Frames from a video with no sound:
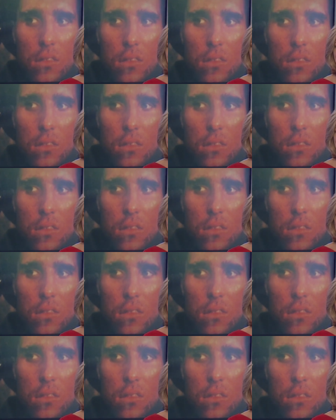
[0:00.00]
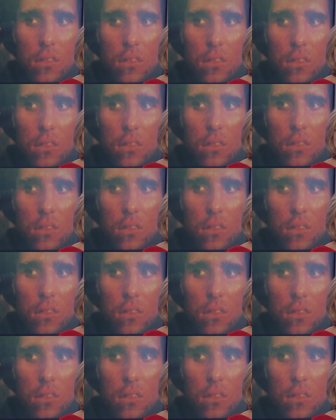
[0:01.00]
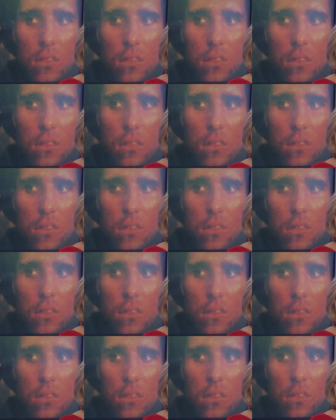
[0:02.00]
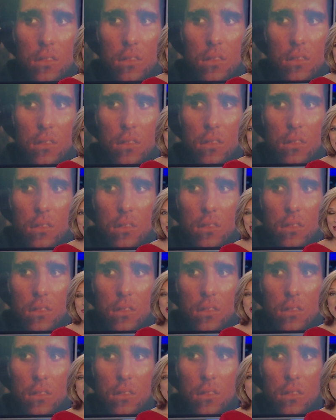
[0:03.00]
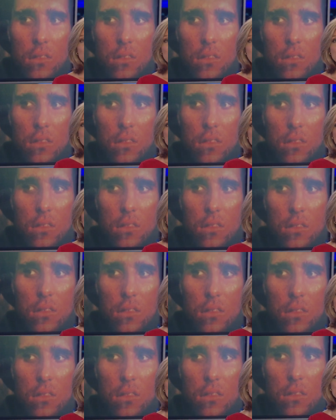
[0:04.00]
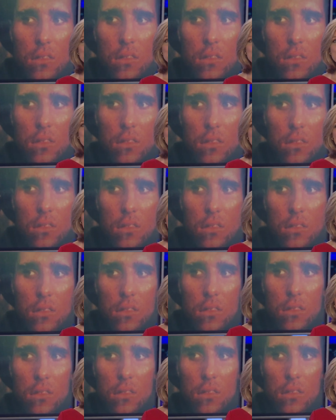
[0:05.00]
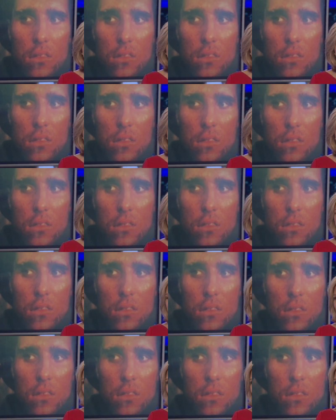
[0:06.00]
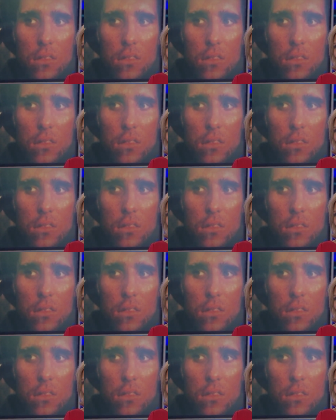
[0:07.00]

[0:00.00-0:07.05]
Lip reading: (not speaking)